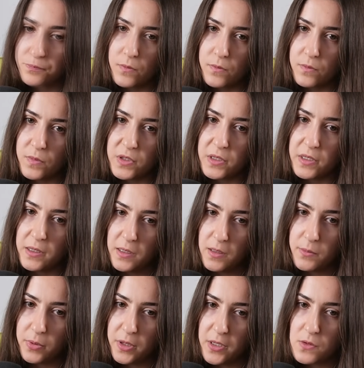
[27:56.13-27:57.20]
But then I can
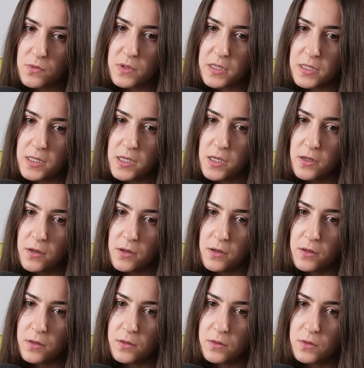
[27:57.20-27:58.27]
play queen here.